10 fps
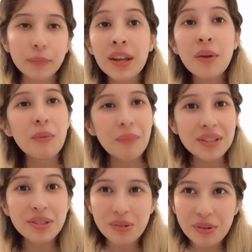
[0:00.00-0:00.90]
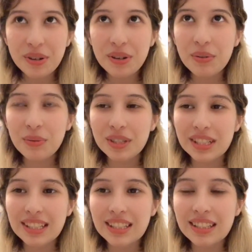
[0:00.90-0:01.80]
when my school
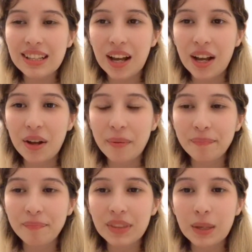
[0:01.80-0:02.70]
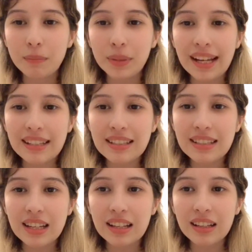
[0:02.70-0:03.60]
was
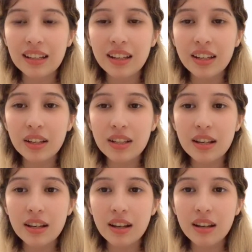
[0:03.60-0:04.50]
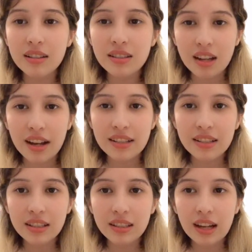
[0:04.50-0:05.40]
blasting Psy's
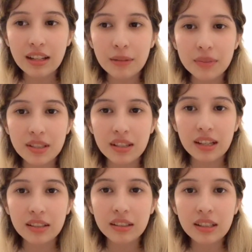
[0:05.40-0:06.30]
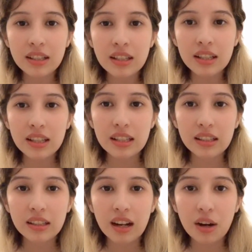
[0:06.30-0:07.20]
Gangnam Style
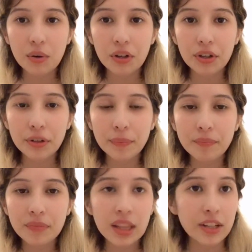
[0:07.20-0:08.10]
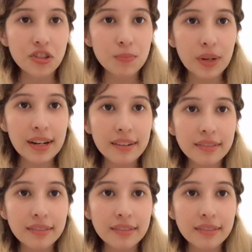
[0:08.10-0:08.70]
in our lunch break